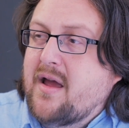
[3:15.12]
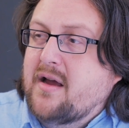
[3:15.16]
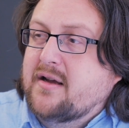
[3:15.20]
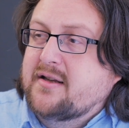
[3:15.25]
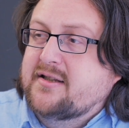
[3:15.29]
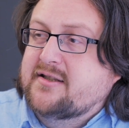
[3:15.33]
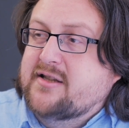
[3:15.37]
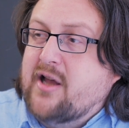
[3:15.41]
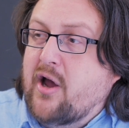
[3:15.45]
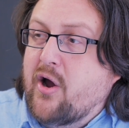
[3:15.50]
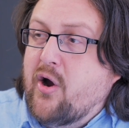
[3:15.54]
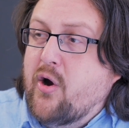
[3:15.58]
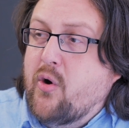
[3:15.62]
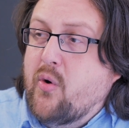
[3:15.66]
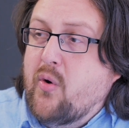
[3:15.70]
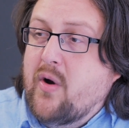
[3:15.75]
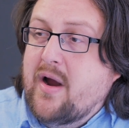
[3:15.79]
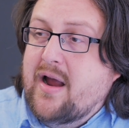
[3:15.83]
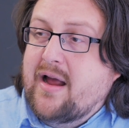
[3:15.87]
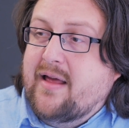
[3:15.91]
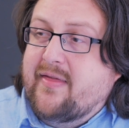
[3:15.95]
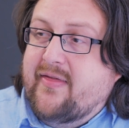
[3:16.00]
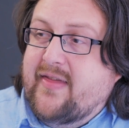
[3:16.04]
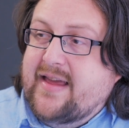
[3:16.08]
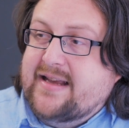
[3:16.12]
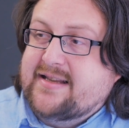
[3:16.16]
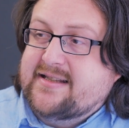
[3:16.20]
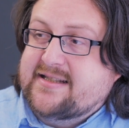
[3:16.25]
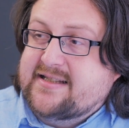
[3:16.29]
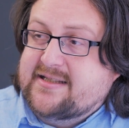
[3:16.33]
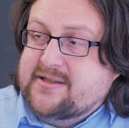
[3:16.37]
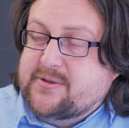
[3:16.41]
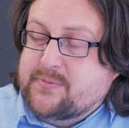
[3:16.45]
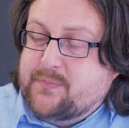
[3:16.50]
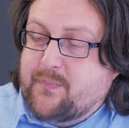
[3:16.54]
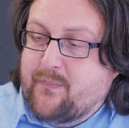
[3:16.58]
So
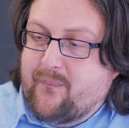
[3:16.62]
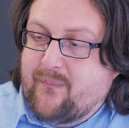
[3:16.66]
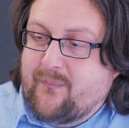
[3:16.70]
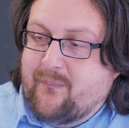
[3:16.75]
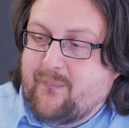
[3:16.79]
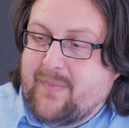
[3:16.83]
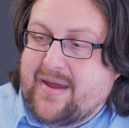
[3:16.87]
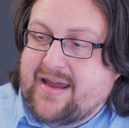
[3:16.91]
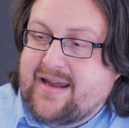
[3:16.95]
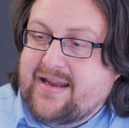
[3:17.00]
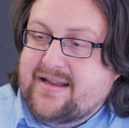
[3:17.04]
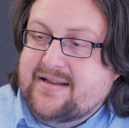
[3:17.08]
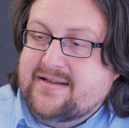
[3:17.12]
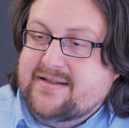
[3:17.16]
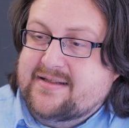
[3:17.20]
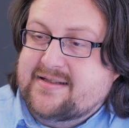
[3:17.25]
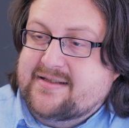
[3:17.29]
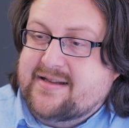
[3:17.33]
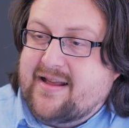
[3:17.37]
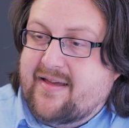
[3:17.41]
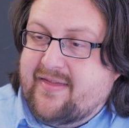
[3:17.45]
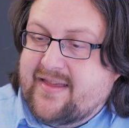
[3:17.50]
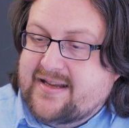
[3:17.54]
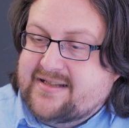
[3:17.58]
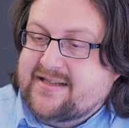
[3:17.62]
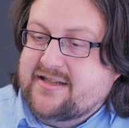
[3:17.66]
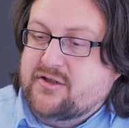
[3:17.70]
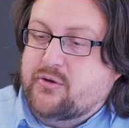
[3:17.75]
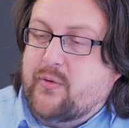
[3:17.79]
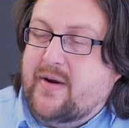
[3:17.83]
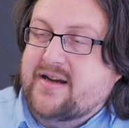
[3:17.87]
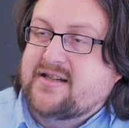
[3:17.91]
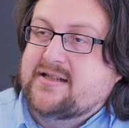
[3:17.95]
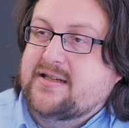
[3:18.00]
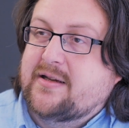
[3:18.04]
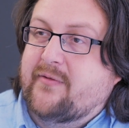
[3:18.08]
this means that this
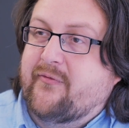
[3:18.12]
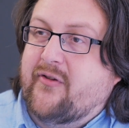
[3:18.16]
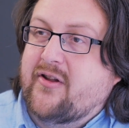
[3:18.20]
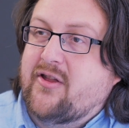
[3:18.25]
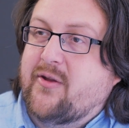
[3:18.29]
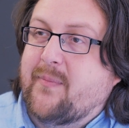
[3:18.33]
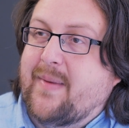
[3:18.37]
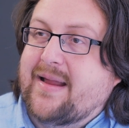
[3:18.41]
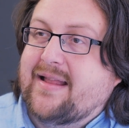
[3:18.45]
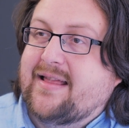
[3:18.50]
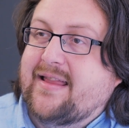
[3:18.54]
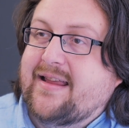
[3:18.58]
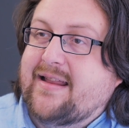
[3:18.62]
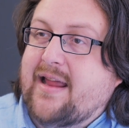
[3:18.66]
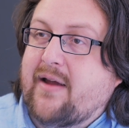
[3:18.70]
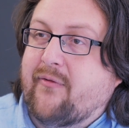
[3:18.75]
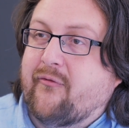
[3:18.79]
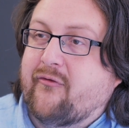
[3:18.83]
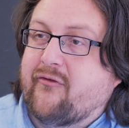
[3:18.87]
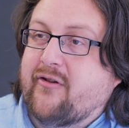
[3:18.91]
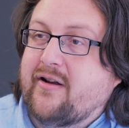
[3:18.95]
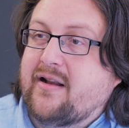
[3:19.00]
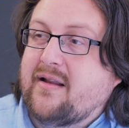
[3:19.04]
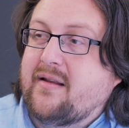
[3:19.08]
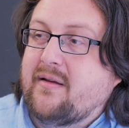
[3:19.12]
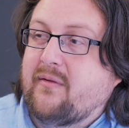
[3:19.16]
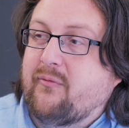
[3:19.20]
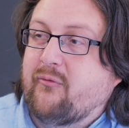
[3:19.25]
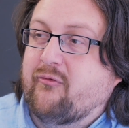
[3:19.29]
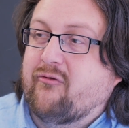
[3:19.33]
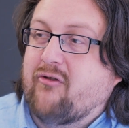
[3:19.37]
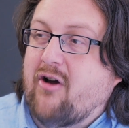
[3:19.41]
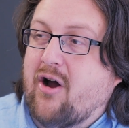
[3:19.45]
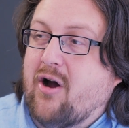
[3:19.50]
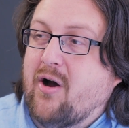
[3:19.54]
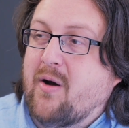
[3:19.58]
situation is fundamentally different
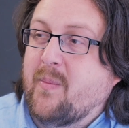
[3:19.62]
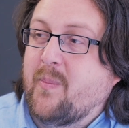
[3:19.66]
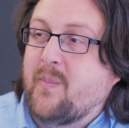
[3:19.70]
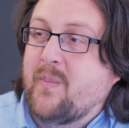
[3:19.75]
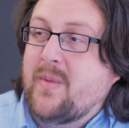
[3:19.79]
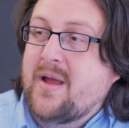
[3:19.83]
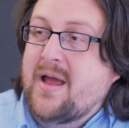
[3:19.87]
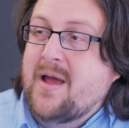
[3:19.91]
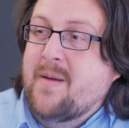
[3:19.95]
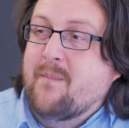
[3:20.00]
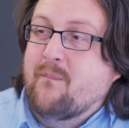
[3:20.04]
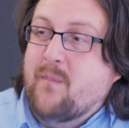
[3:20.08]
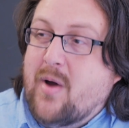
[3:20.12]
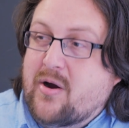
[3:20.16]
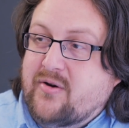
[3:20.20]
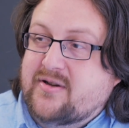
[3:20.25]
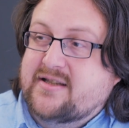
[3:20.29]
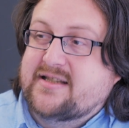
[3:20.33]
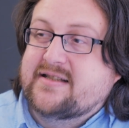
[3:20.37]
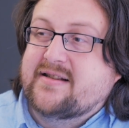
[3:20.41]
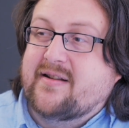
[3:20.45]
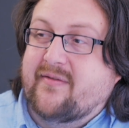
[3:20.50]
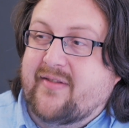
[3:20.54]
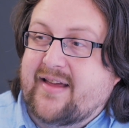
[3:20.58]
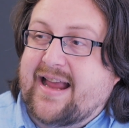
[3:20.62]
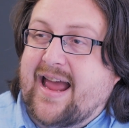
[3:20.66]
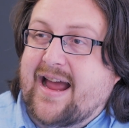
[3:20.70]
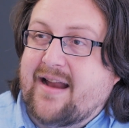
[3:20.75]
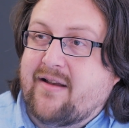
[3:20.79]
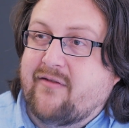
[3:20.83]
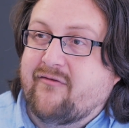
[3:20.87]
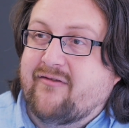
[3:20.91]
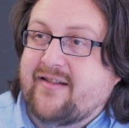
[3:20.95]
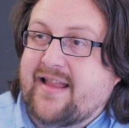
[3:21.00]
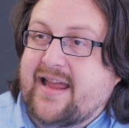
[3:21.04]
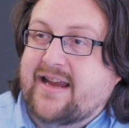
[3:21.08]
from most of the
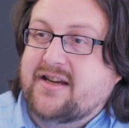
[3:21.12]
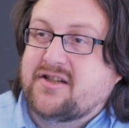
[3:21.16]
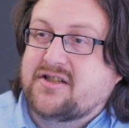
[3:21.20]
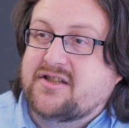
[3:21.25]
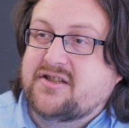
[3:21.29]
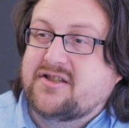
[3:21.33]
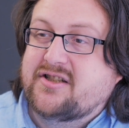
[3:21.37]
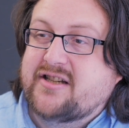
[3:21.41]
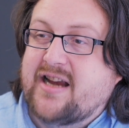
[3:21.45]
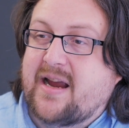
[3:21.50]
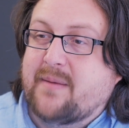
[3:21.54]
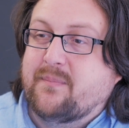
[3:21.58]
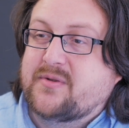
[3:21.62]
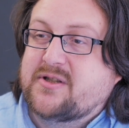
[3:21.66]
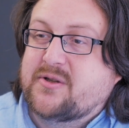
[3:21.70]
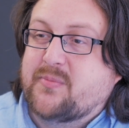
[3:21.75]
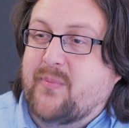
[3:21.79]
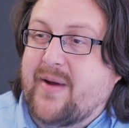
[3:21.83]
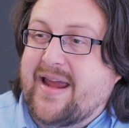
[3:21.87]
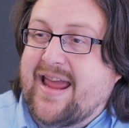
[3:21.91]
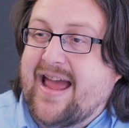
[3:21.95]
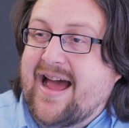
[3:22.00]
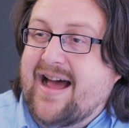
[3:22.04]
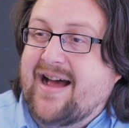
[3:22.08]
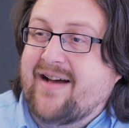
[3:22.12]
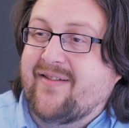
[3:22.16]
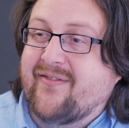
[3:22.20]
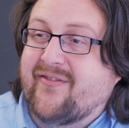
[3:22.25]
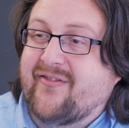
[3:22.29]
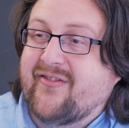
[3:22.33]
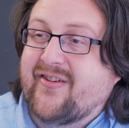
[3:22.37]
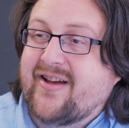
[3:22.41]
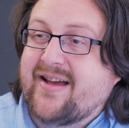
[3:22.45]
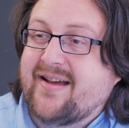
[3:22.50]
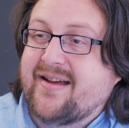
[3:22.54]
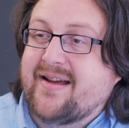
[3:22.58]
kind of relationships we
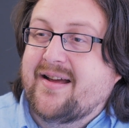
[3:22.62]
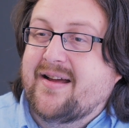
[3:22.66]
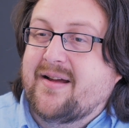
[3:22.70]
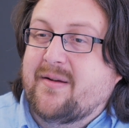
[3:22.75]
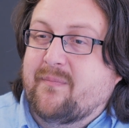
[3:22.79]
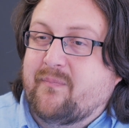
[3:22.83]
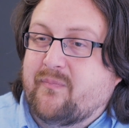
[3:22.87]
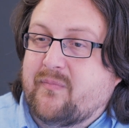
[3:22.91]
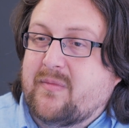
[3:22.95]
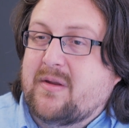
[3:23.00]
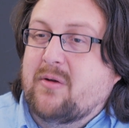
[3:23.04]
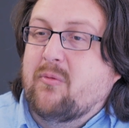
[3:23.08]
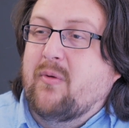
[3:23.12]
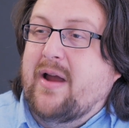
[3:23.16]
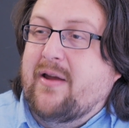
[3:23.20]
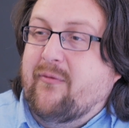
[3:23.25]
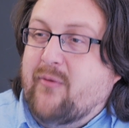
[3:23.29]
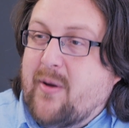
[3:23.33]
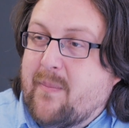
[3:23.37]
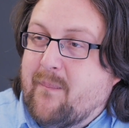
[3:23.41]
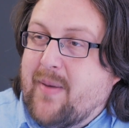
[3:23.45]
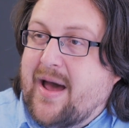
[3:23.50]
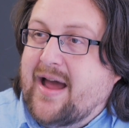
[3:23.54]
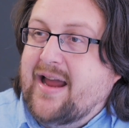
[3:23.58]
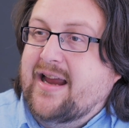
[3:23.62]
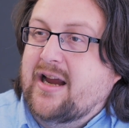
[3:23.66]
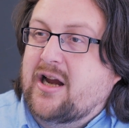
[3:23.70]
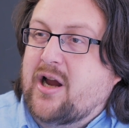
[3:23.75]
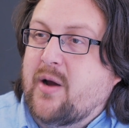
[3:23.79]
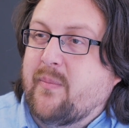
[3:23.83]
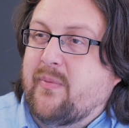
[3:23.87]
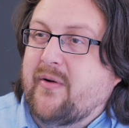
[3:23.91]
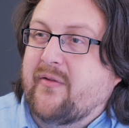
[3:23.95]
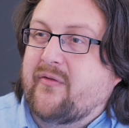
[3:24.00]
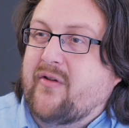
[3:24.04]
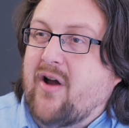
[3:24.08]
have if we're buying a
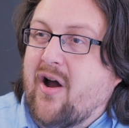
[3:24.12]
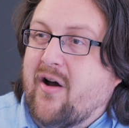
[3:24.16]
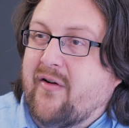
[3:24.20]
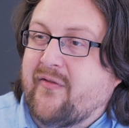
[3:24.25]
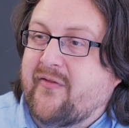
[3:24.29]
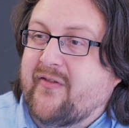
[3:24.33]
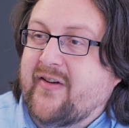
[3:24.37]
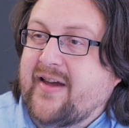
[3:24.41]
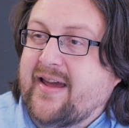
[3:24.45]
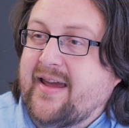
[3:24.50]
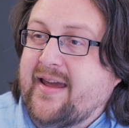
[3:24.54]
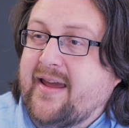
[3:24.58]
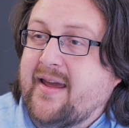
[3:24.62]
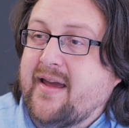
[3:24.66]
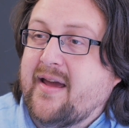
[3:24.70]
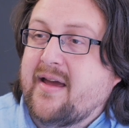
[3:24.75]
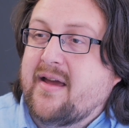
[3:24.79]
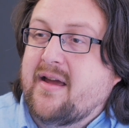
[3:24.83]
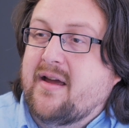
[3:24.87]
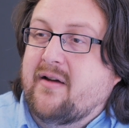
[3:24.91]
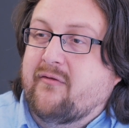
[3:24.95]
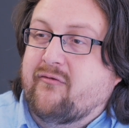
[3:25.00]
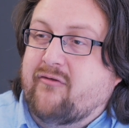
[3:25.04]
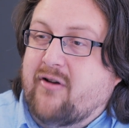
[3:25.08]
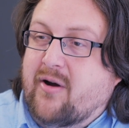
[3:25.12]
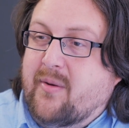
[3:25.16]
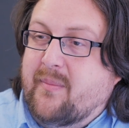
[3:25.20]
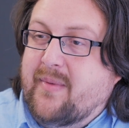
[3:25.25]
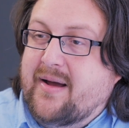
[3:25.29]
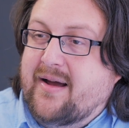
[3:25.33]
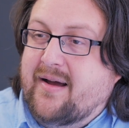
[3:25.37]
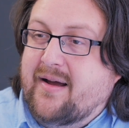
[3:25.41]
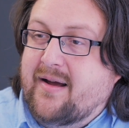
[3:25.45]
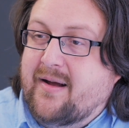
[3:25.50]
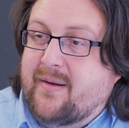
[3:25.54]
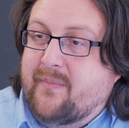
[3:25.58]
cup of coffee from
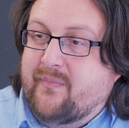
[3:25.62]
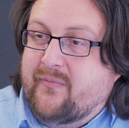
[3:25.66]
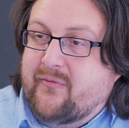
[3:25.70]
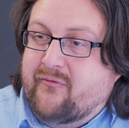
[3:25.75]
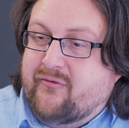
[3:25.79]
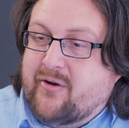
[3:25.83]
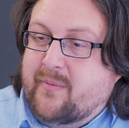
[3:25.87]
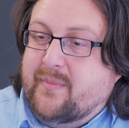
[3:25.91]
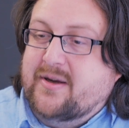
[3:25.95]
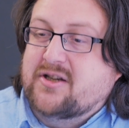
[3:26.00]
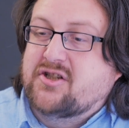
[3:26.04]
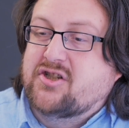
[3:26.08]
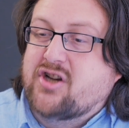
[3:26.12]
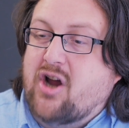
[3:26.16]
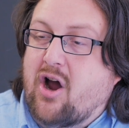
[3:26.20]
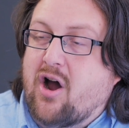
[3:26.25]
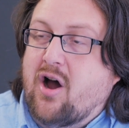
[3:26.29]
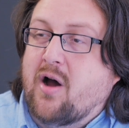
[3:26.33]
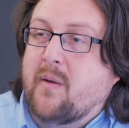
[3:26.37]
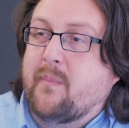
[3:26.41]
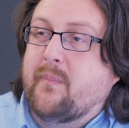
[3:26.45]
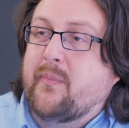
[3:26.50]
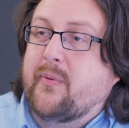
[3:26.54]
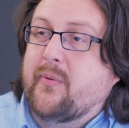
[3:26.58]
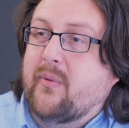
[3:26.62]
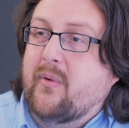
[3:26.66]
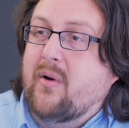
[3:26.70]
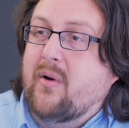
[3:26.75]
a shop,